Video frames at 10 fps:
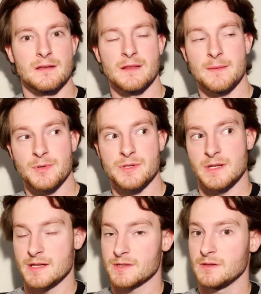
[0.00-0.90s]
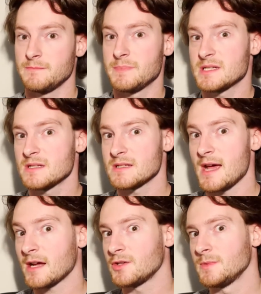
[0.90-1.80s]
that person has good business
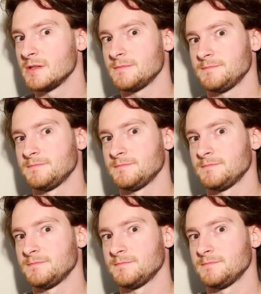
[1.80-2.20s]
acumen.